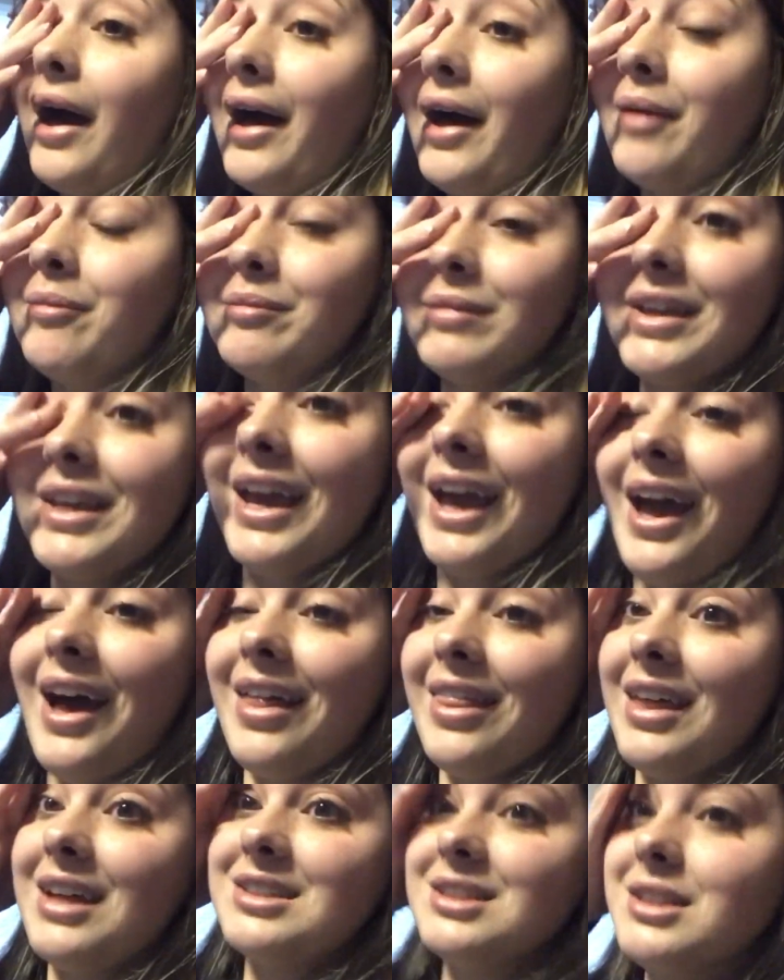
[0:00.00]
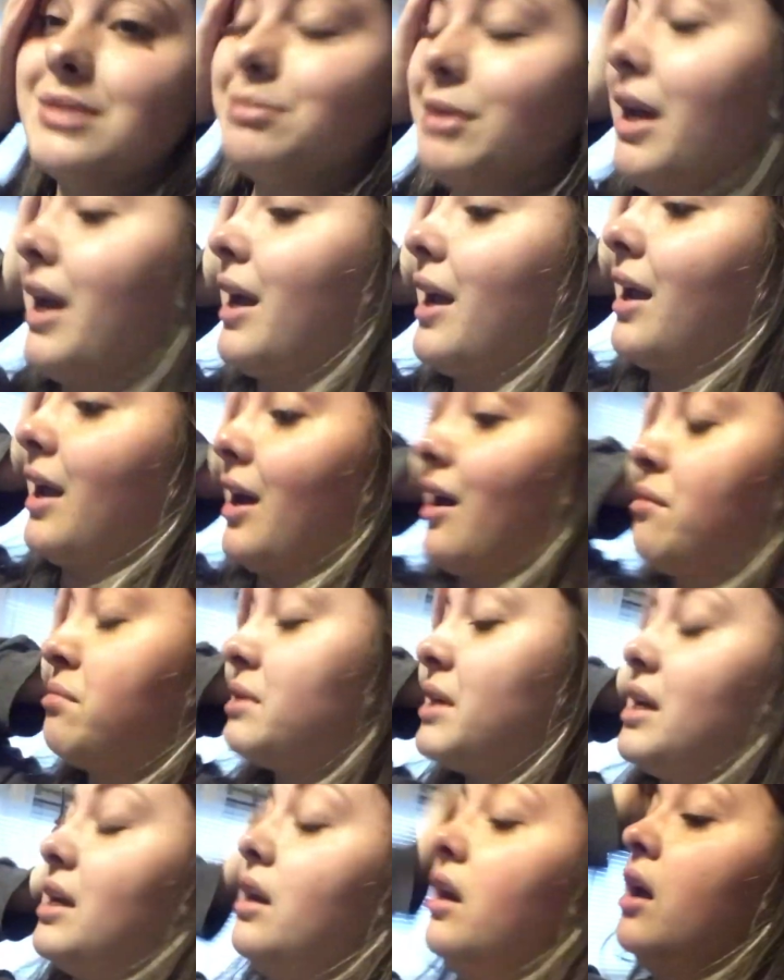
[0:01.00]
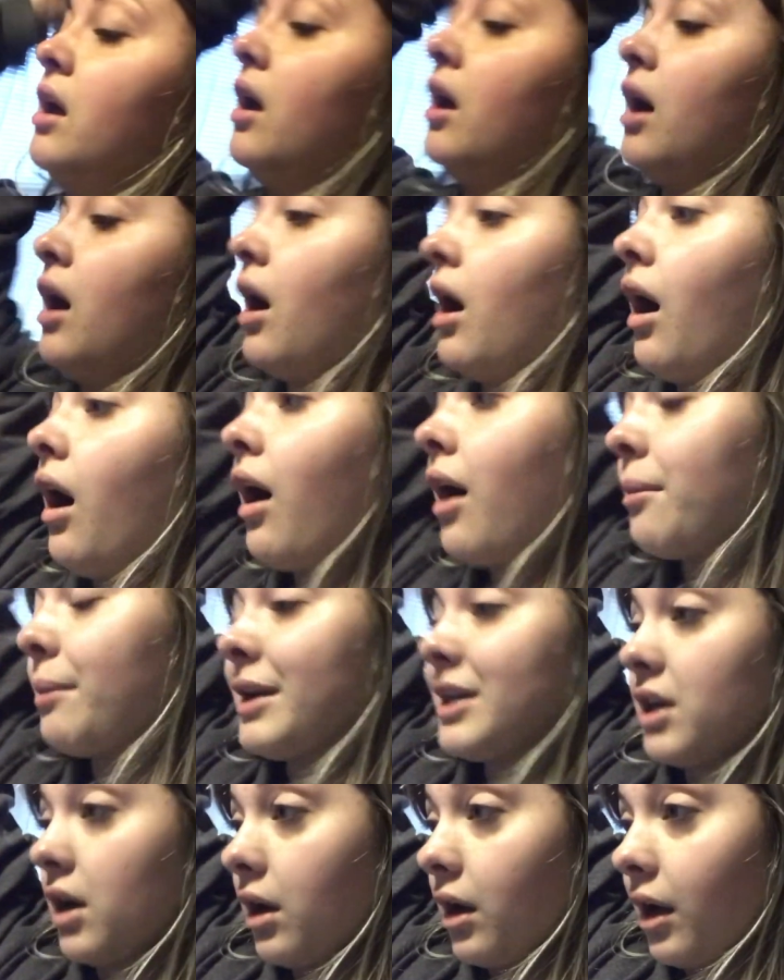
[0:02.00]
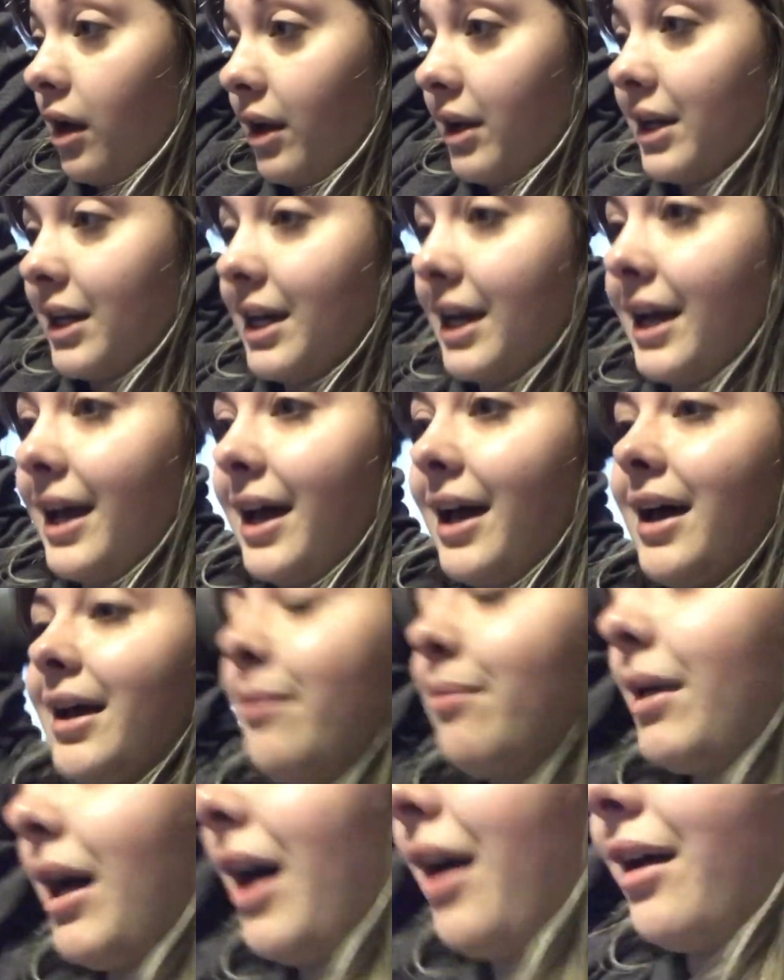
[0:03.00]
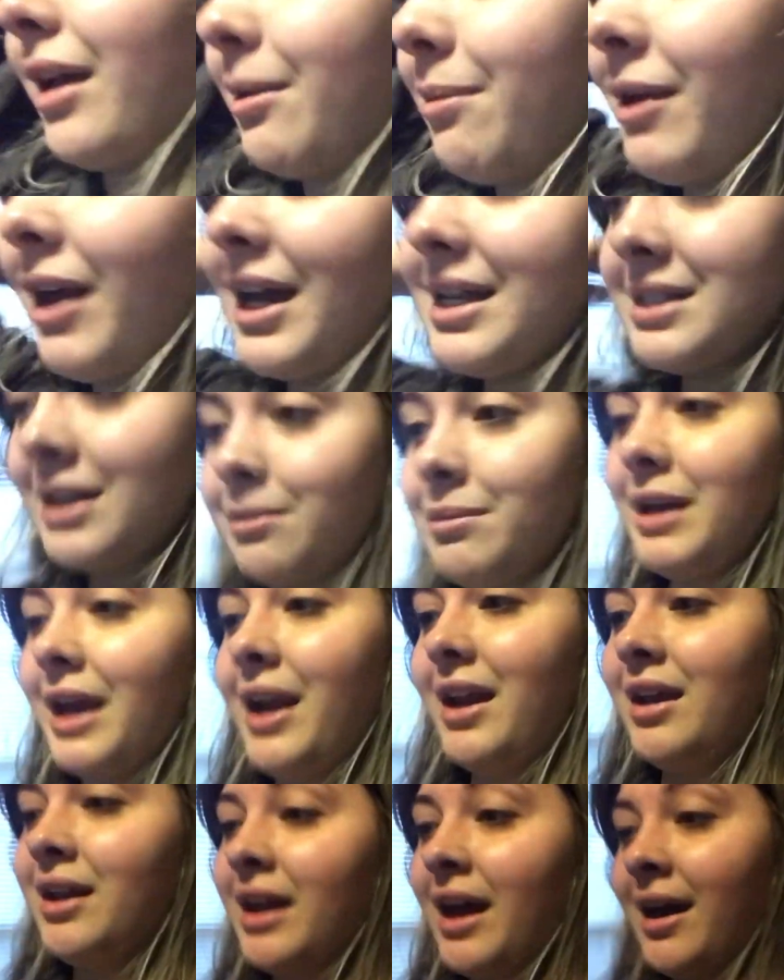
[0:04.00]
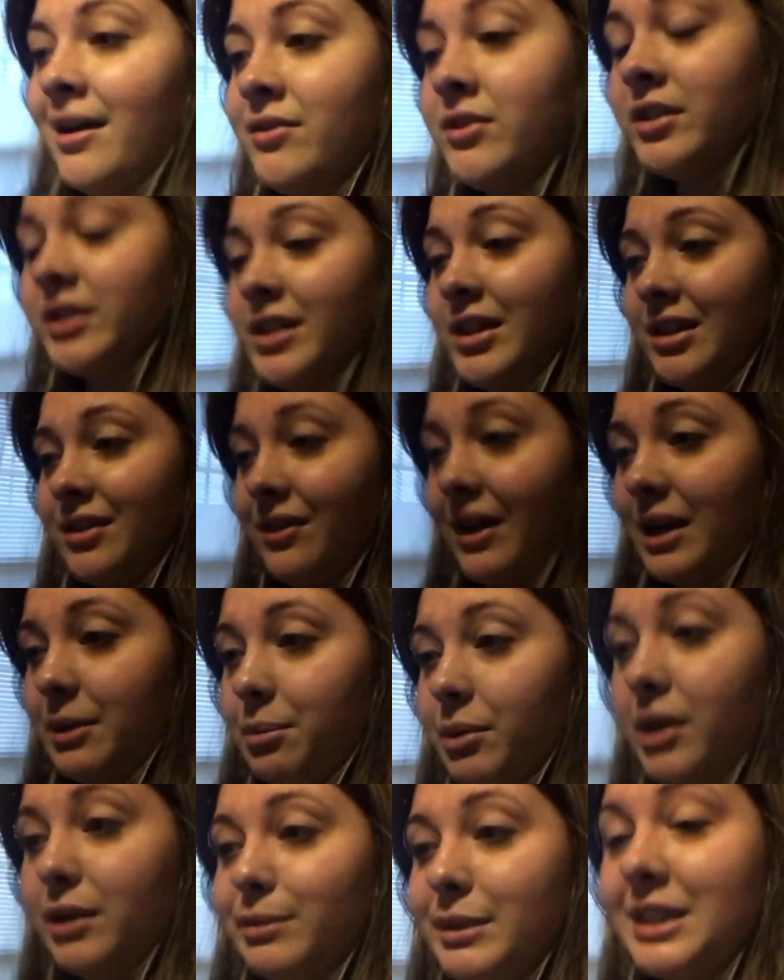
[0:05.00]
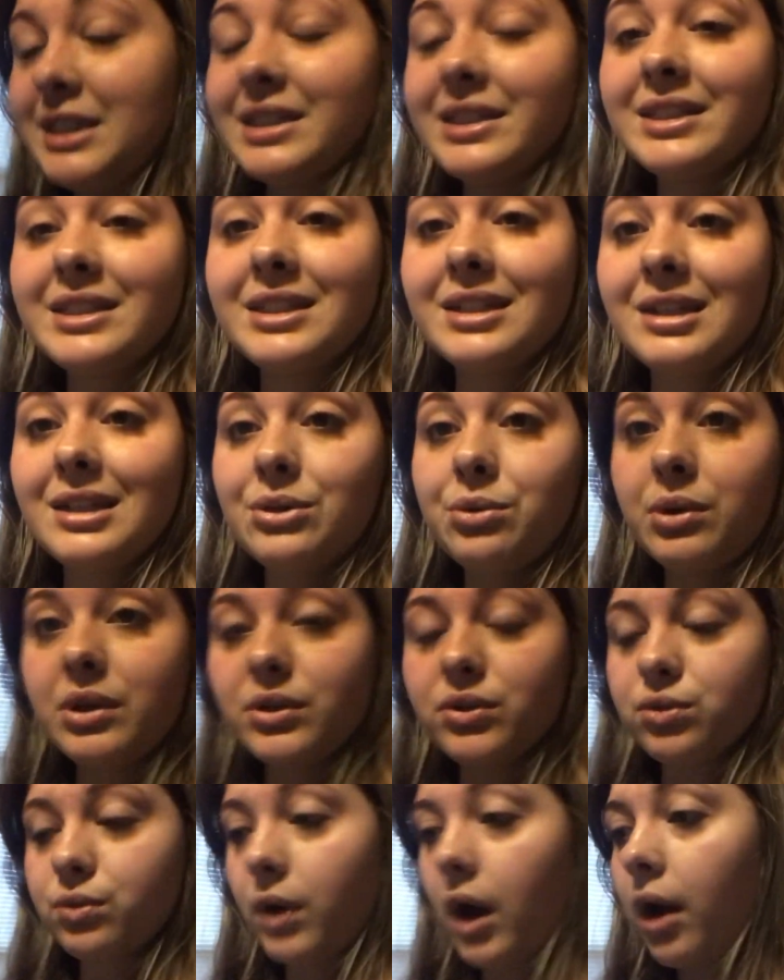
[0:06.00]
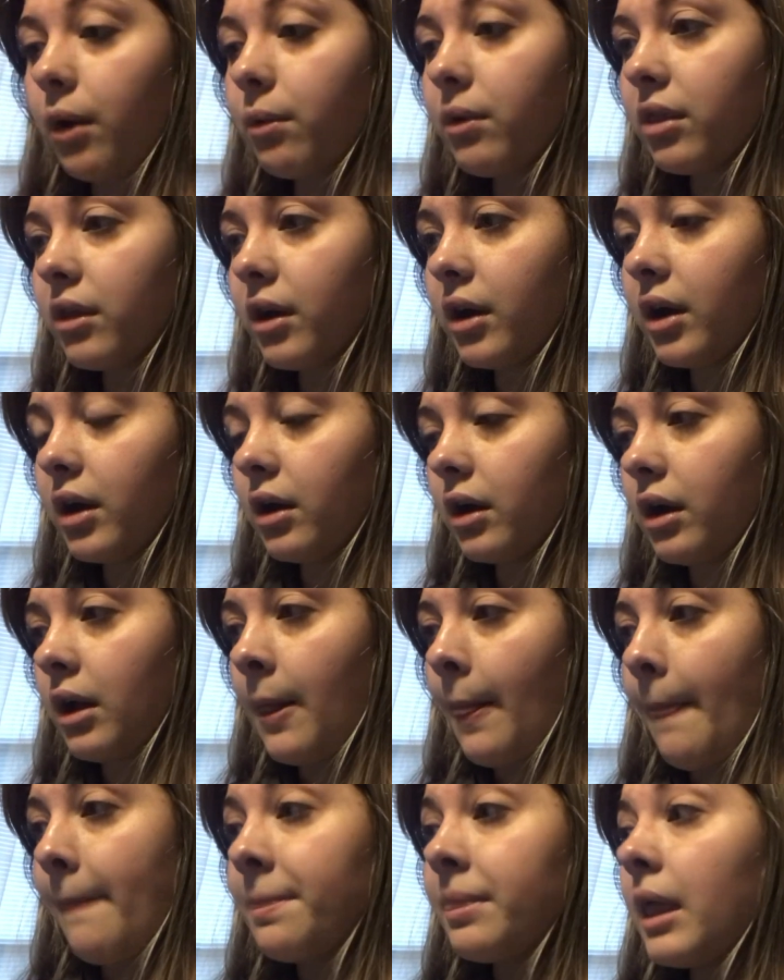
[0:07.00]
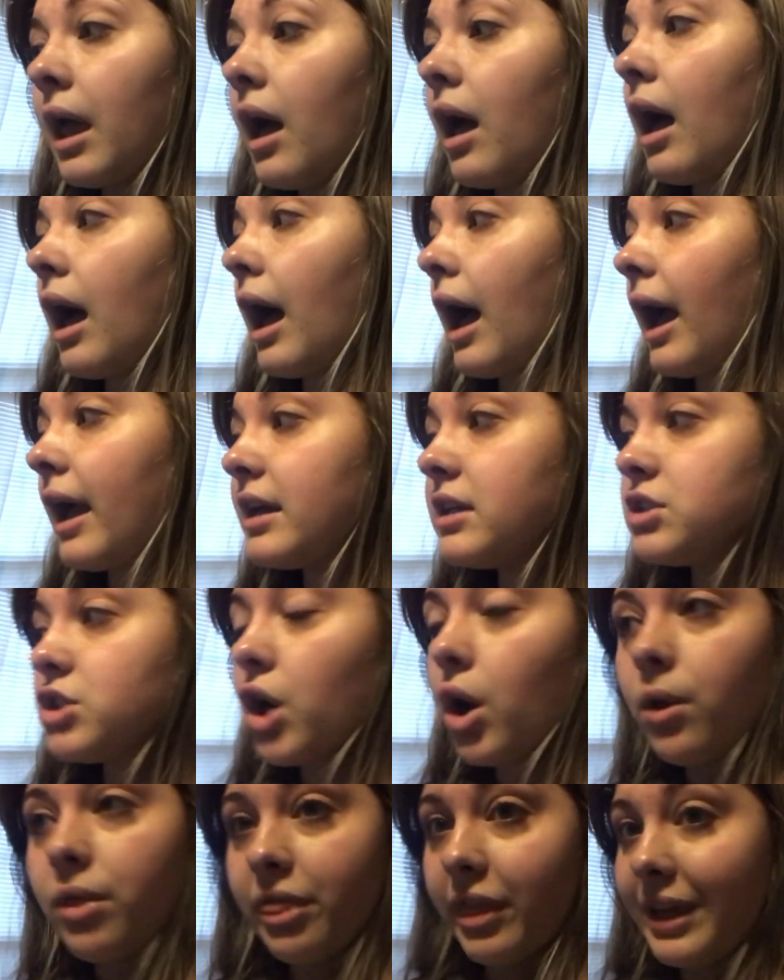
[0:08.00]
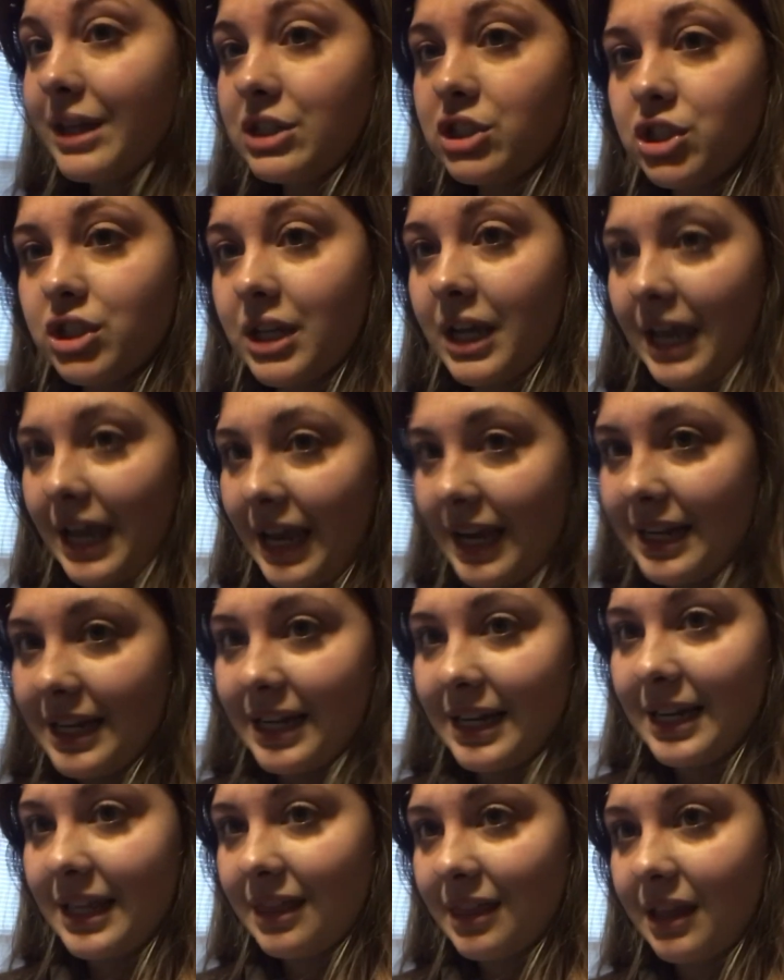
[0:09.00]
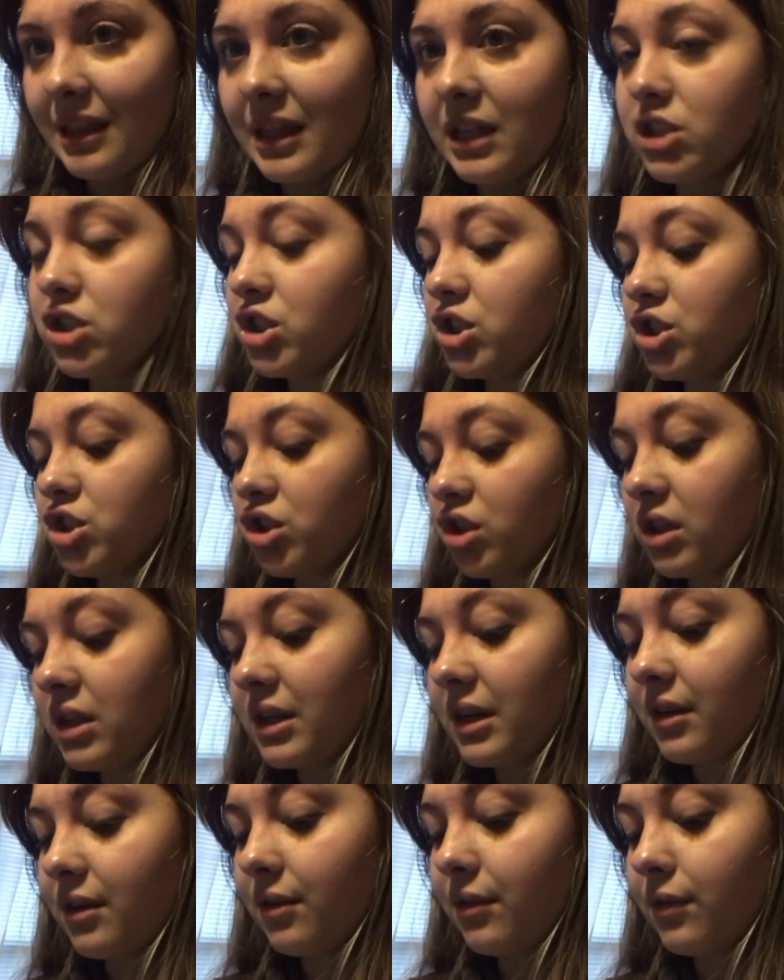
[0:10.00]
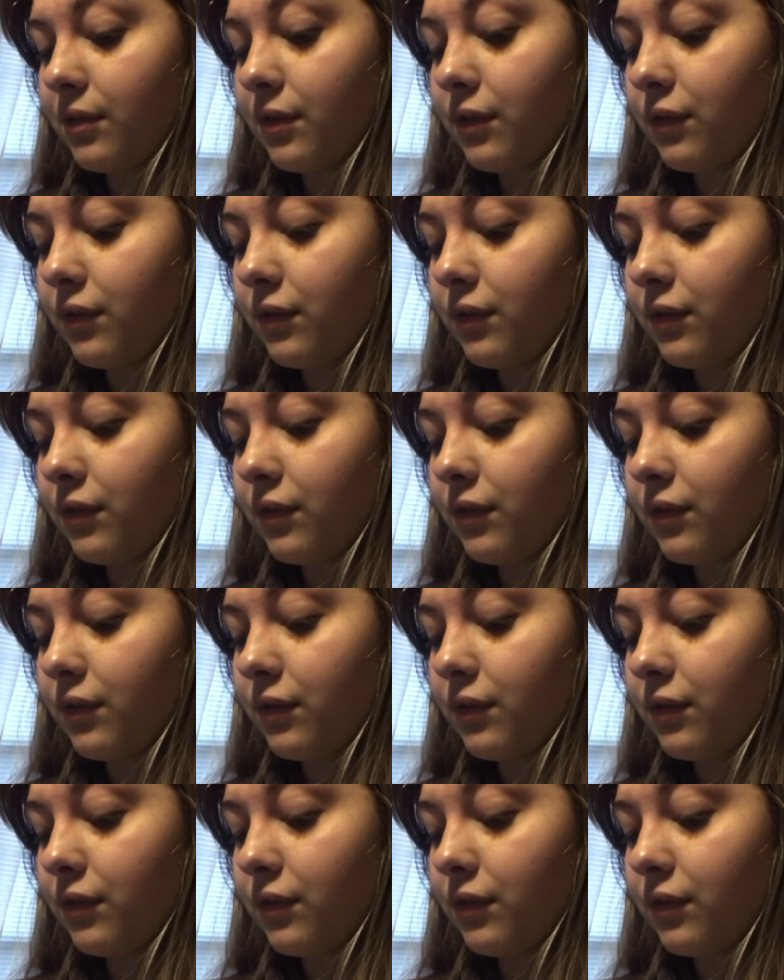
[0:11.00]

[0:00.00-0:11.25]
um, but yeah that's my update on my dog um, i'll keep you guys updated after the vet appointment to see what is wrong with her I don't think she ate anything that she shouldn't have